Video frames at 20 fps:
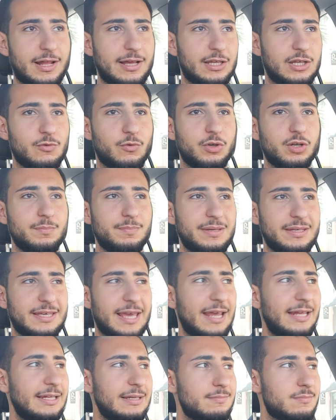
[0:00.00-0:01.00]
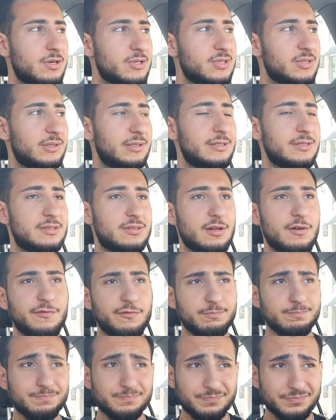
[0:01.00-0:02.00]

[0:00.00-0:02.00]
Like you want to be gaining muscle and stuff.